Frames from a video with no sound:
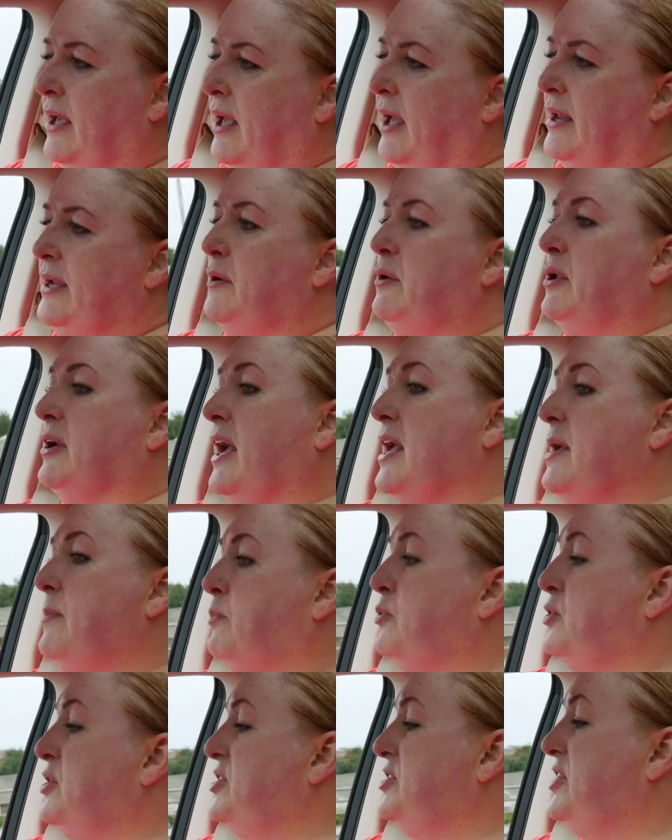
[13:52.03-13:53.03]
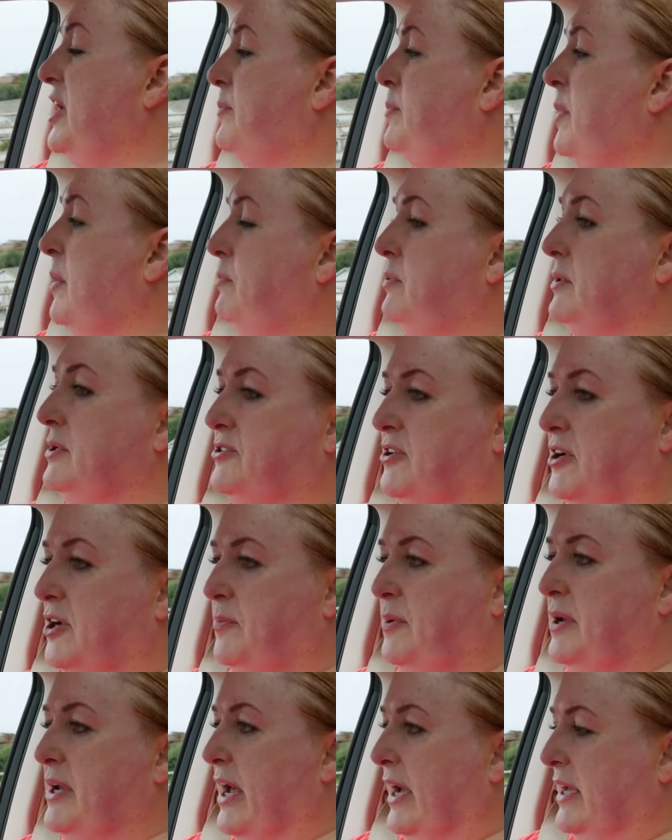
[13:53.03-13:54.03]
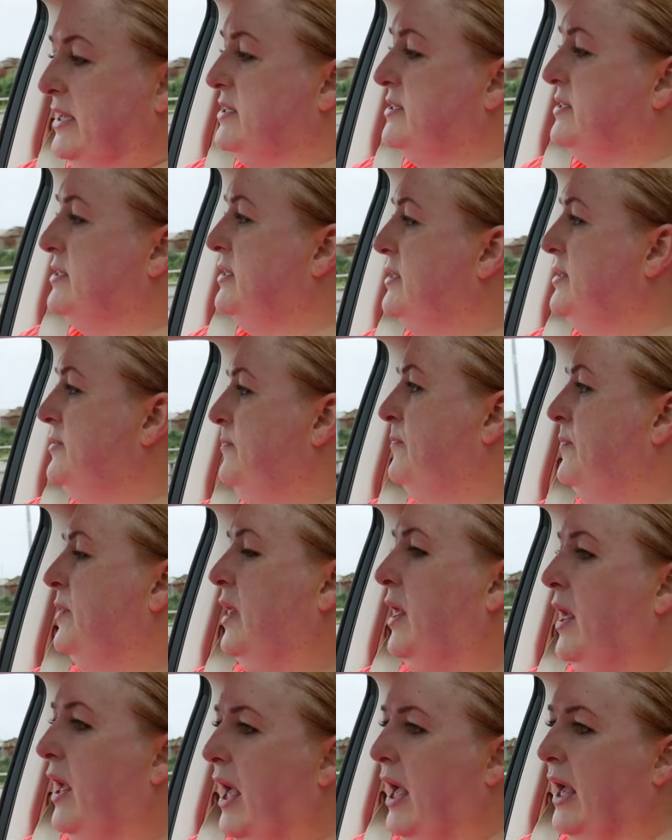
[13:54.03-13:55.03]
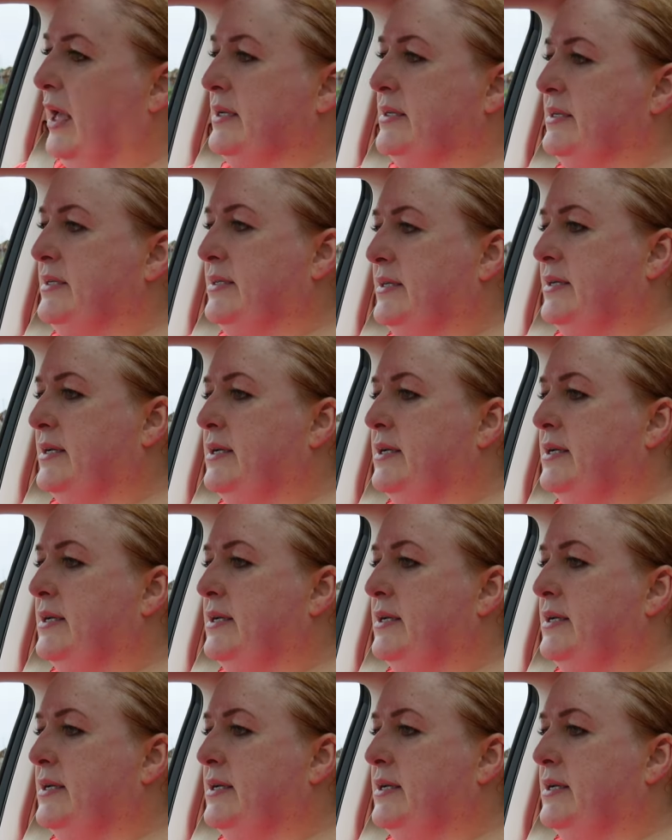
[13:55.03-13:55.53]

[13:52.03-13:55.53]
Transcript: You know, like, I appreciate people trying to be nice and,